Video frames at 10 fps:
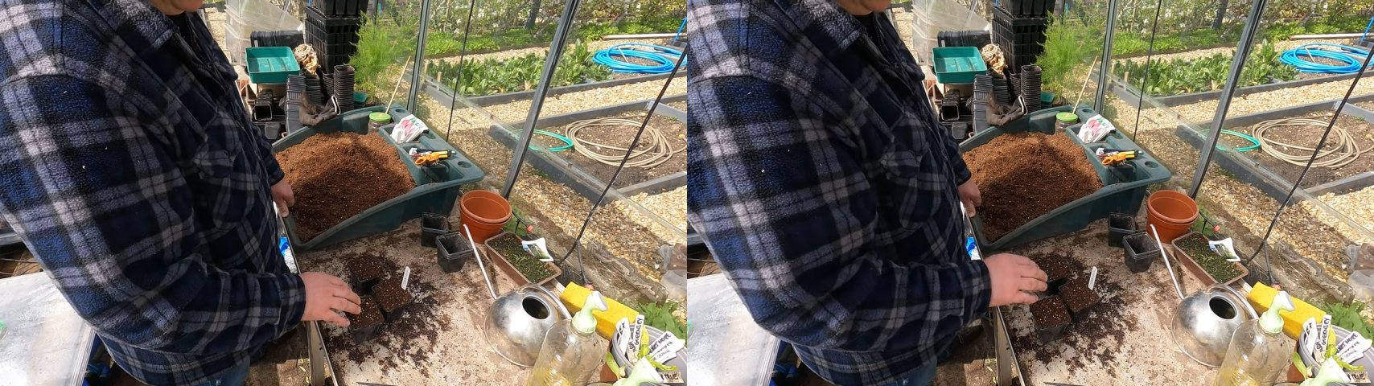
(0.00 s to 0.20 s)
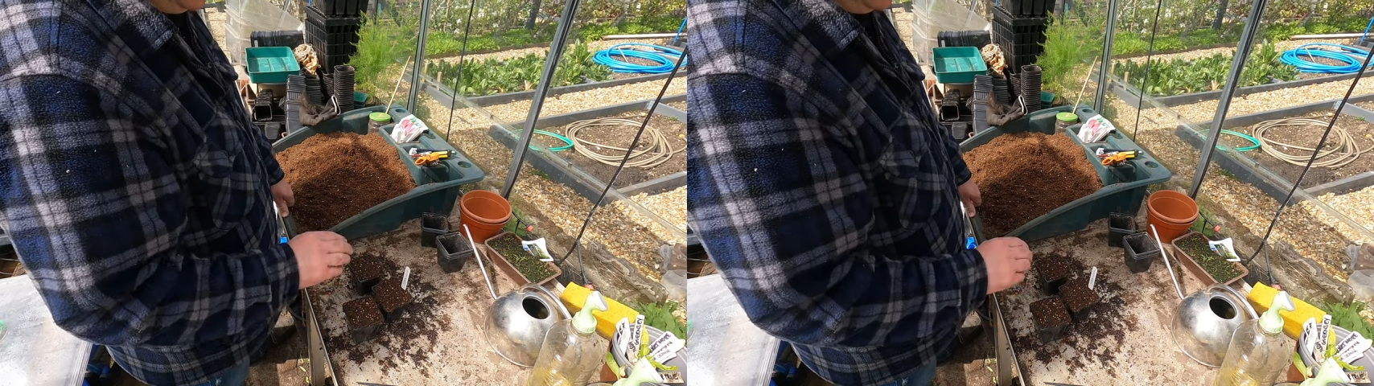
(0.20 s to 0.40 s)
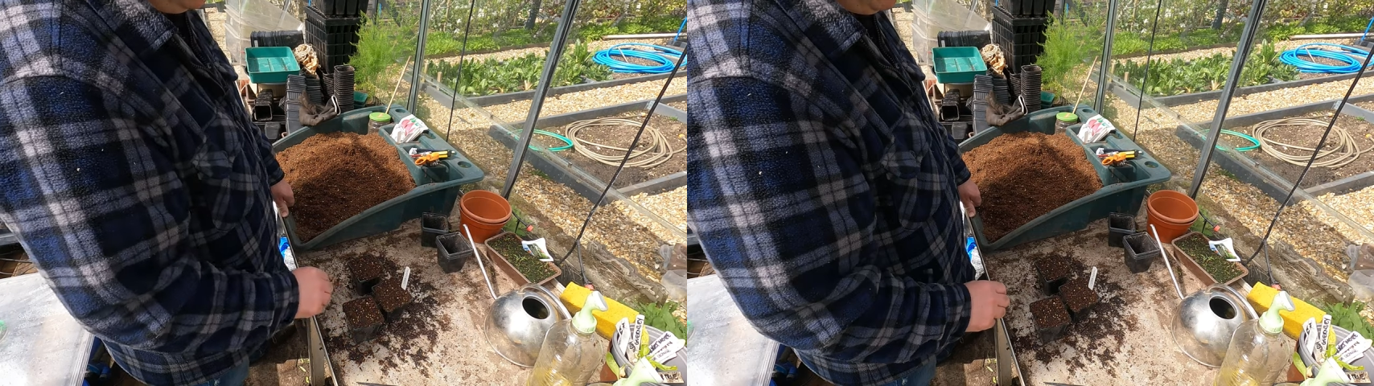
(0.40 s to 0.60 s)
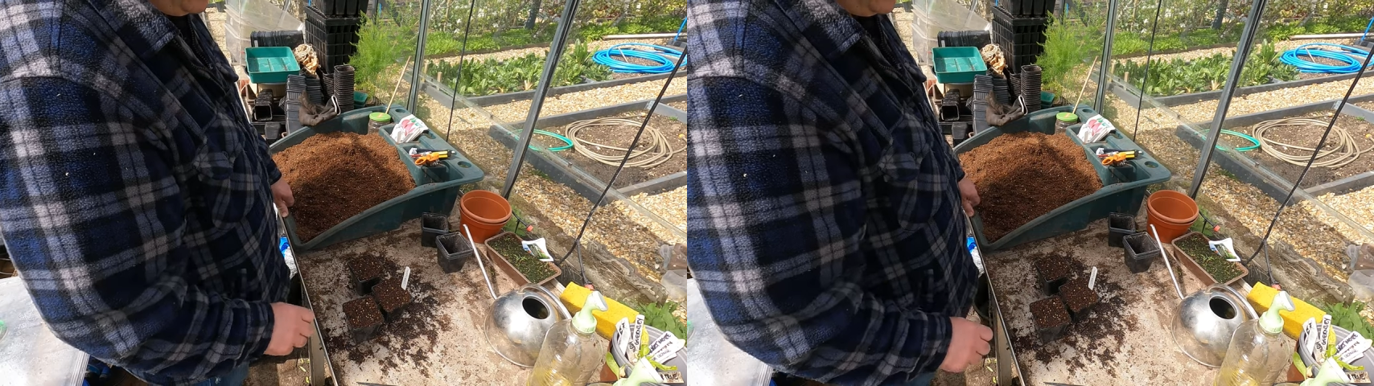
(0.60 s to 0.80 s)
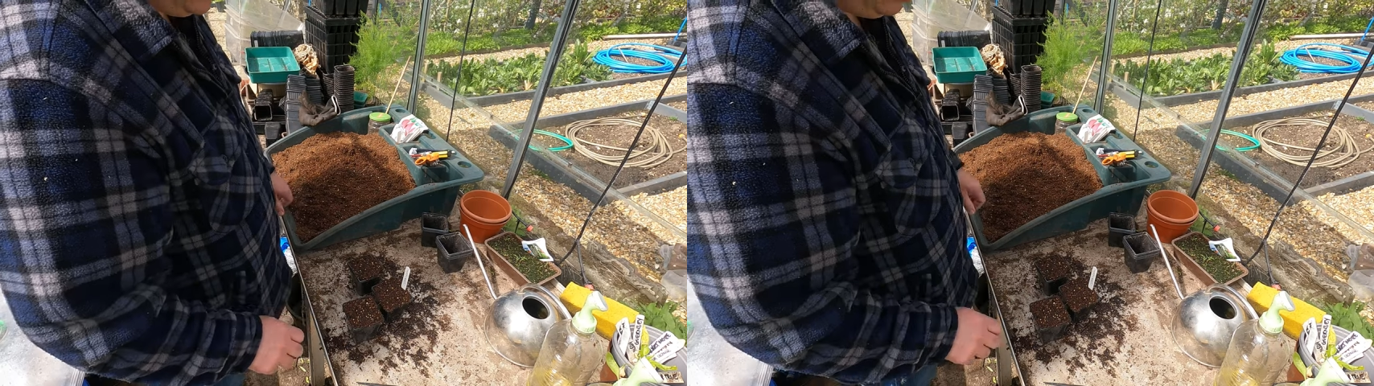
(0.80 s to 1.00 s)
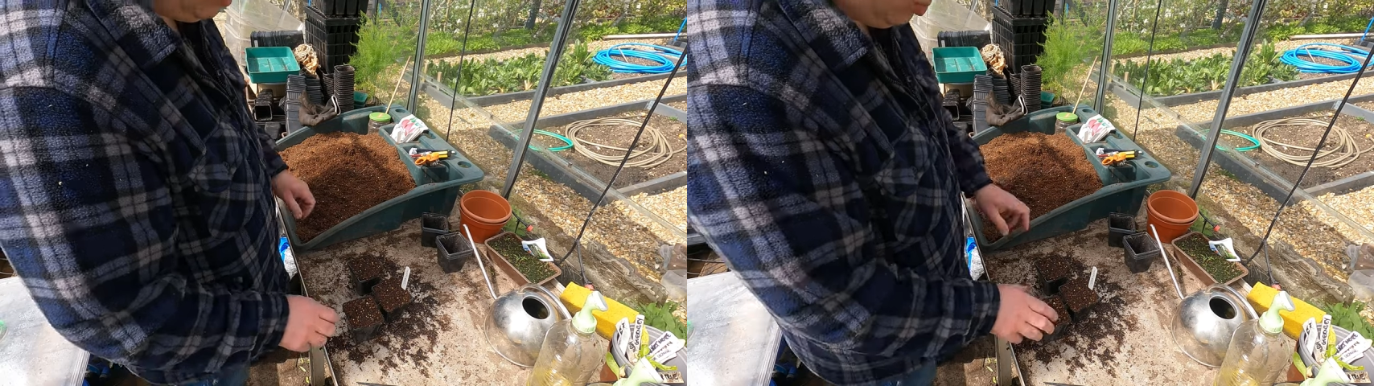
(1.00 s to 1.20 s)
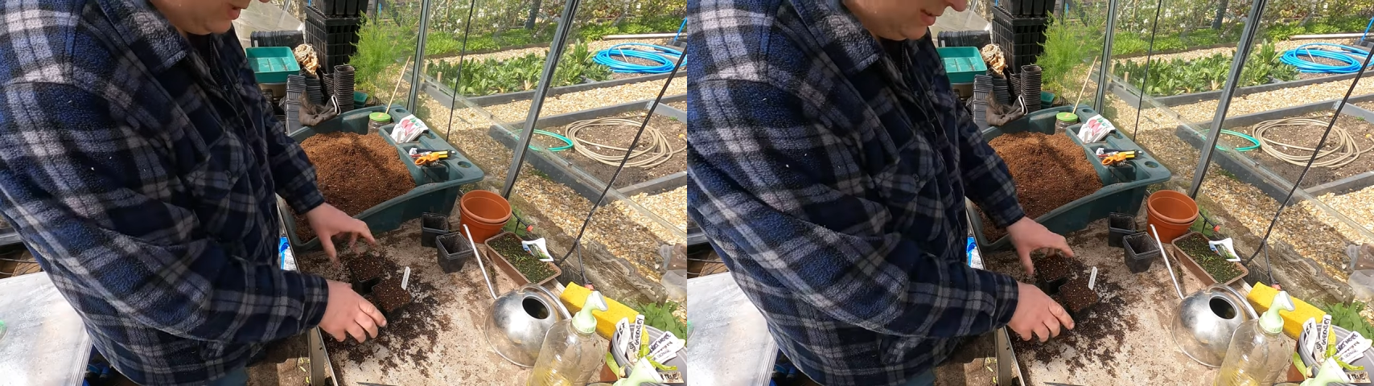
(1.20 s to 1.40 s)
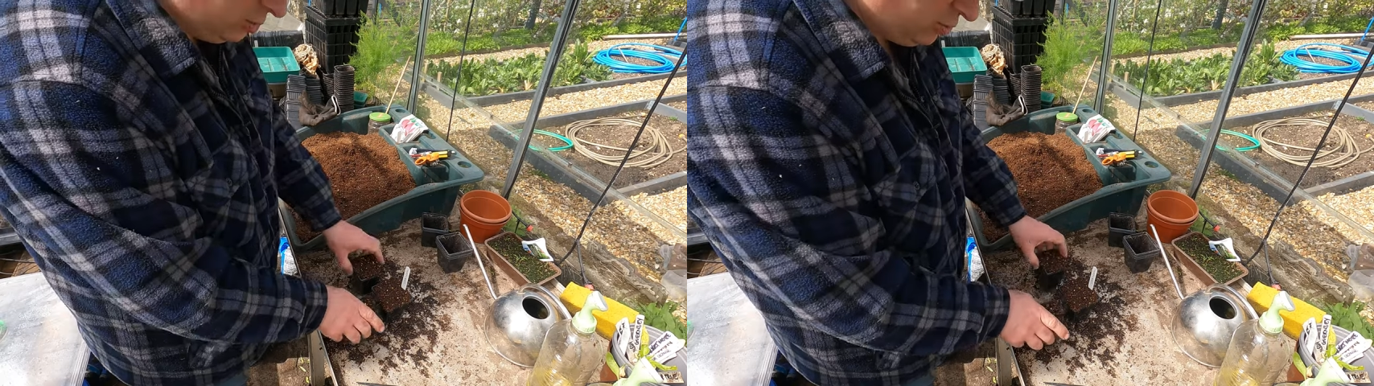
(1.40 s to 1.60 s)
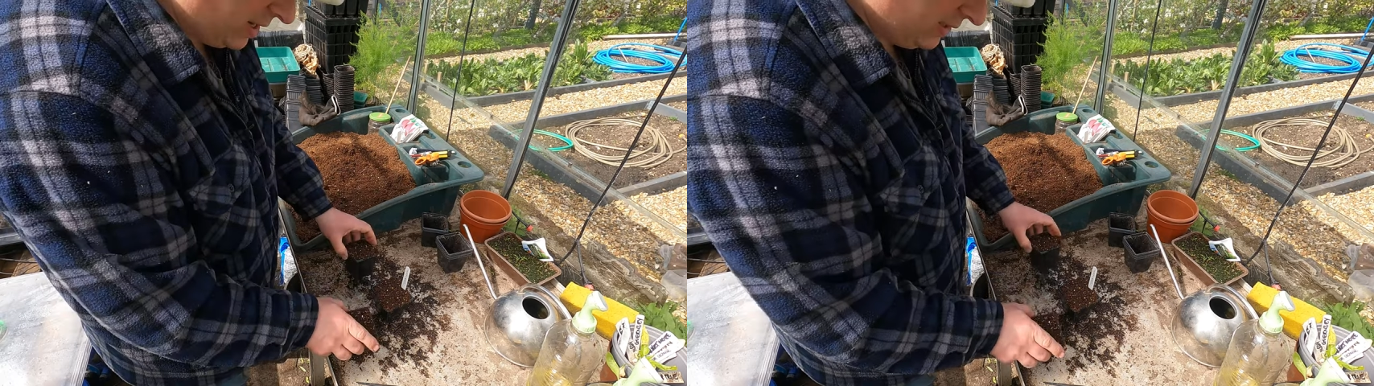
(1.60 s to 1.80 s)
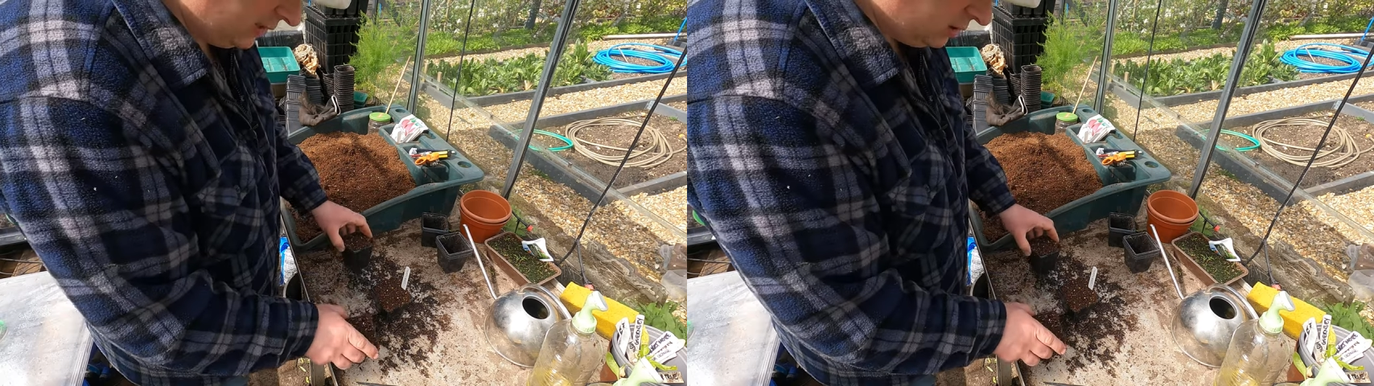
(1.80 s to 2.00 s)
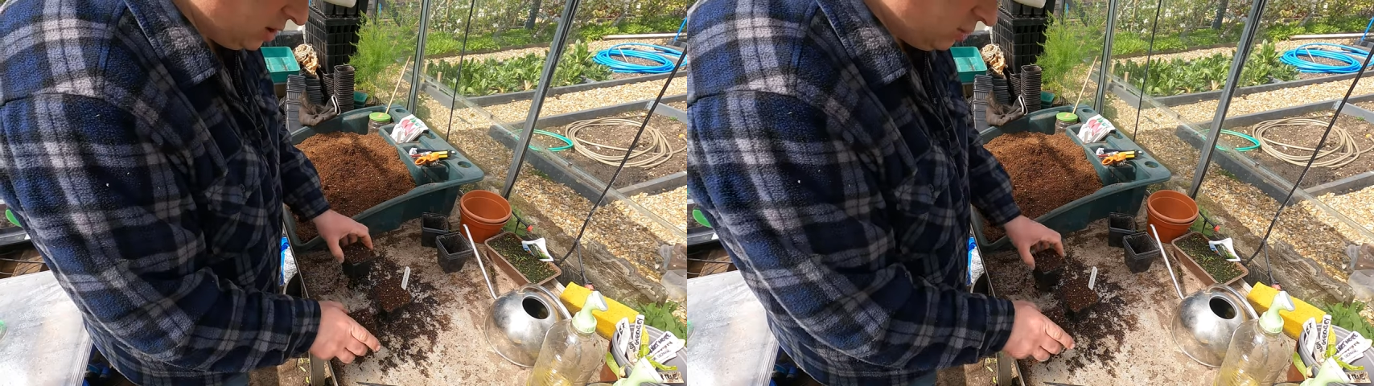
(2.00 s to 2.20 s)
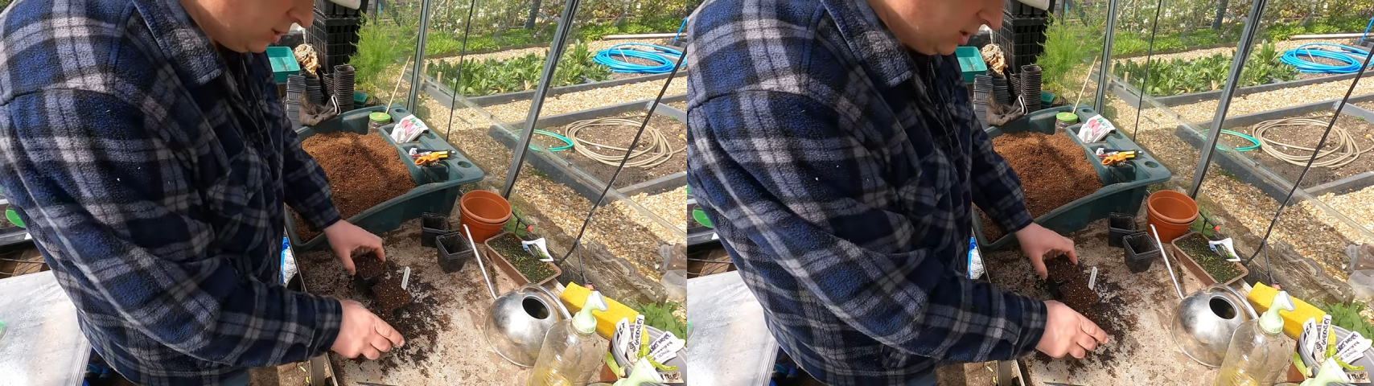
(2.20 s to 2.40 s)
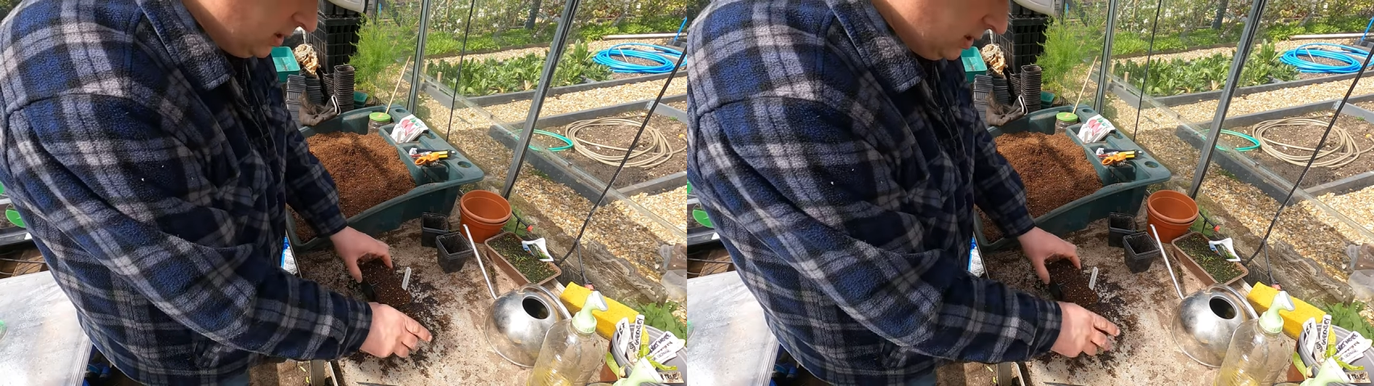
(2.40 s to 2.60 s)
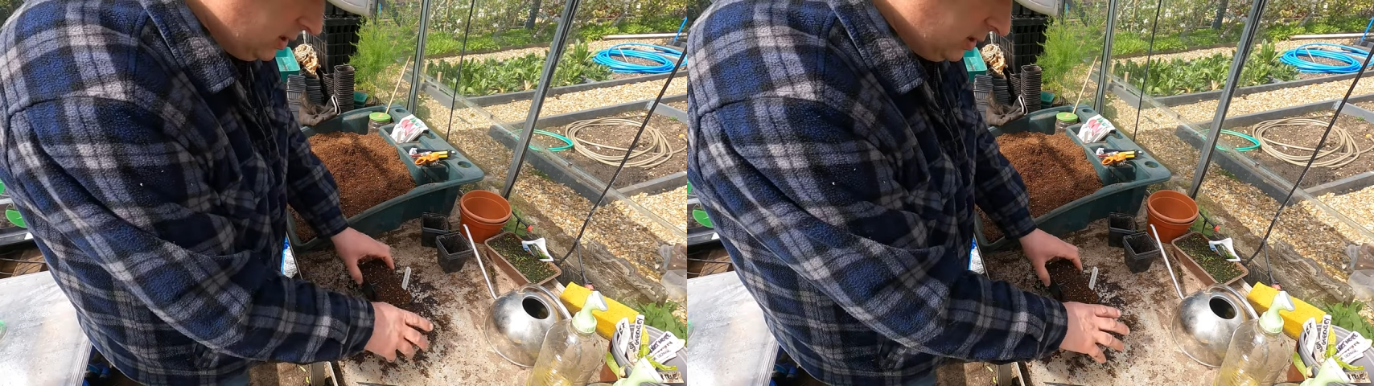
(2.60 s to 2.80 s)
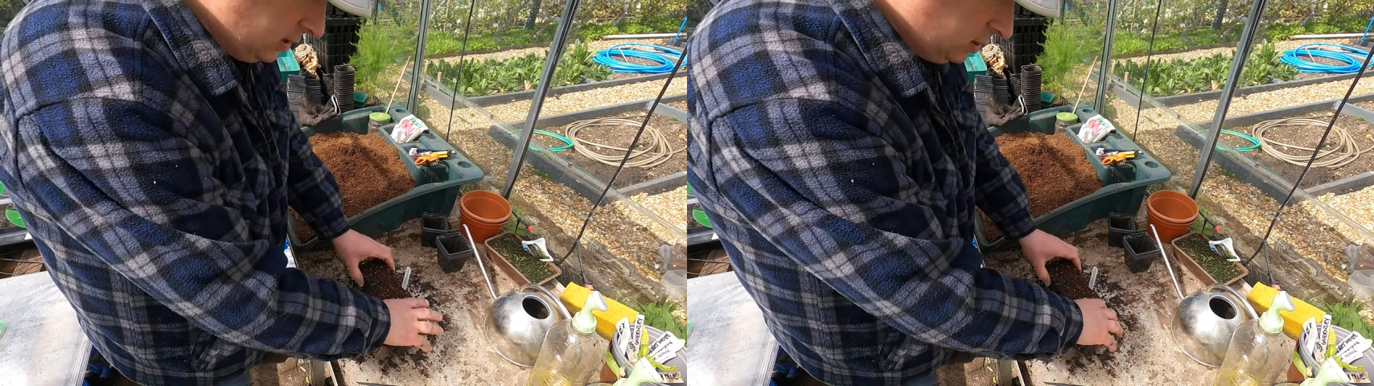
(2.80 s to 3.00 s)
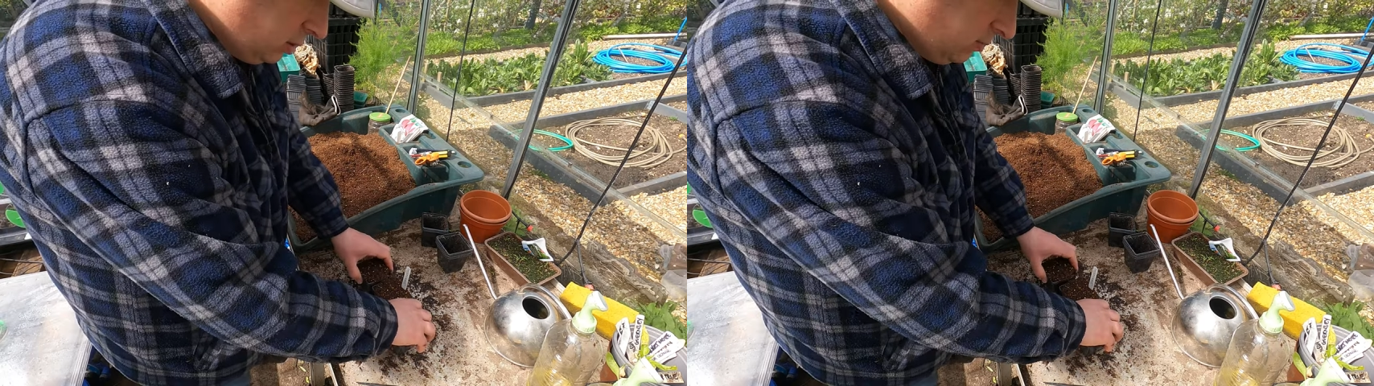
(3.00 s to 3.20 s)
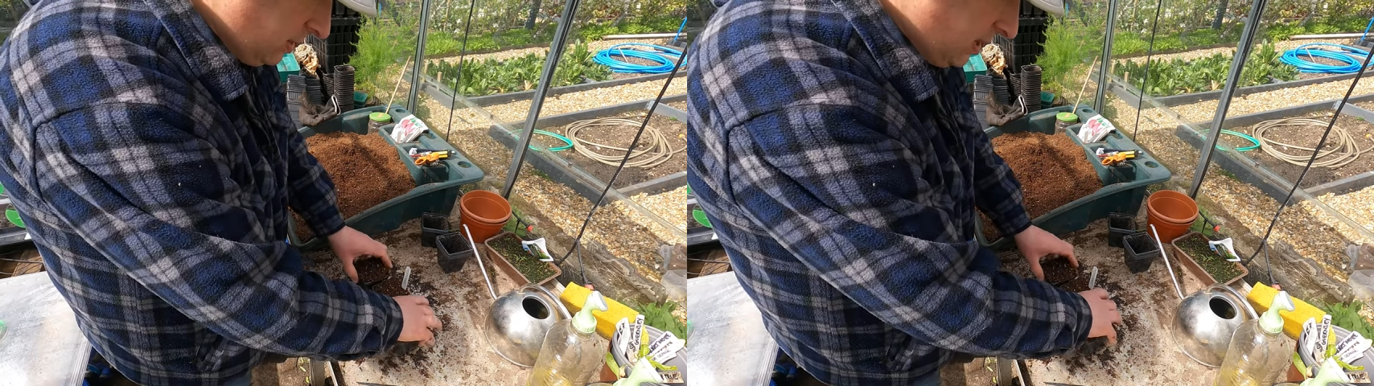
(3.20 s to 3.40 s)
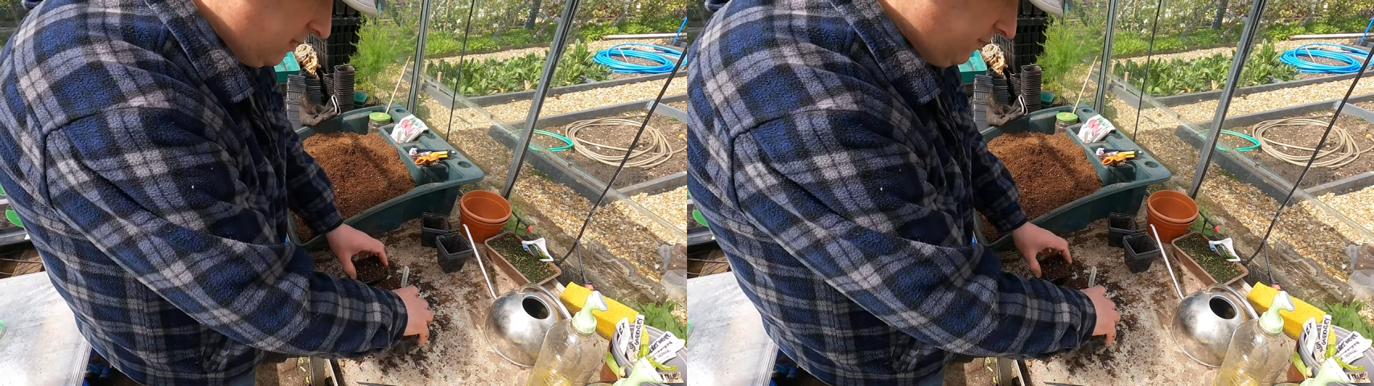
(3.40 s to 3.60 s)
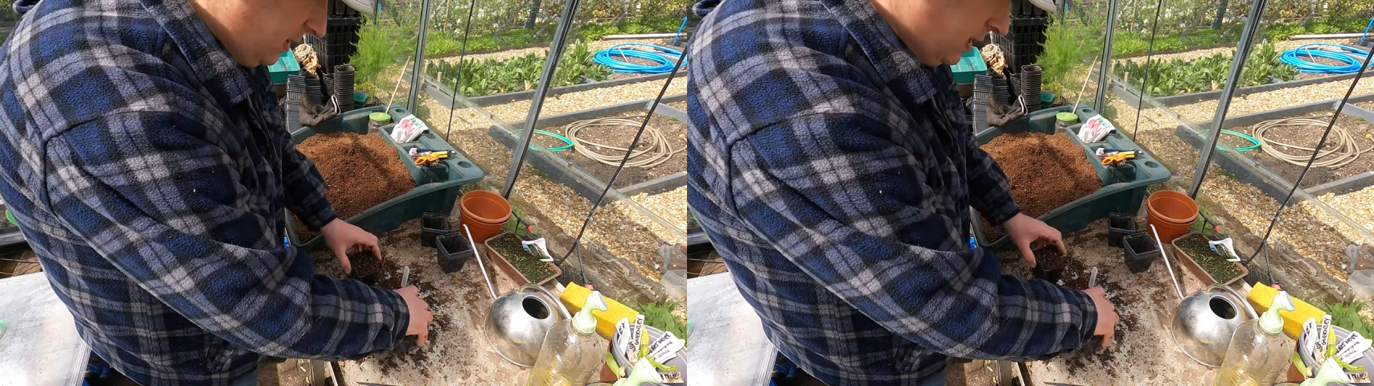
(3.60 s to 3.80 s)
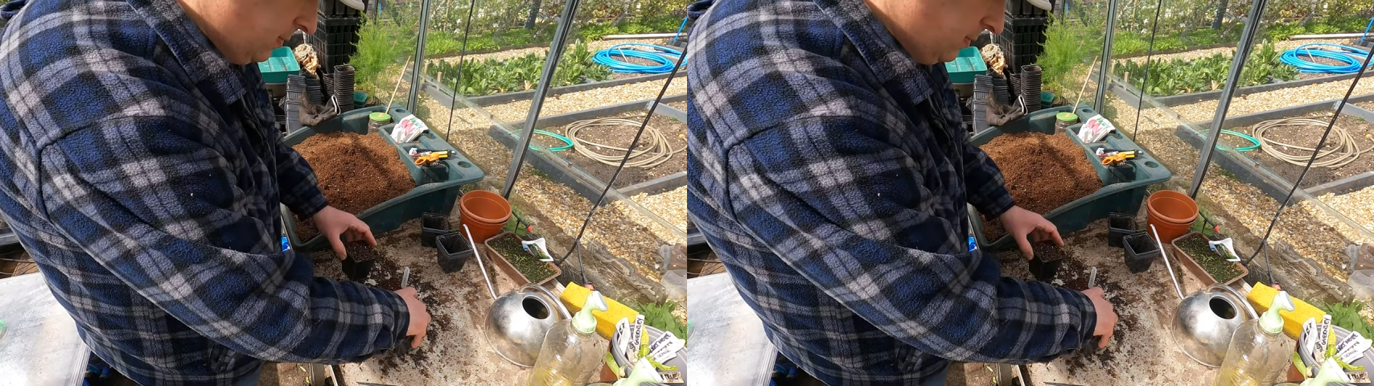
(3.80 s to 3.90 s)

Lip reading: (no speaker visible)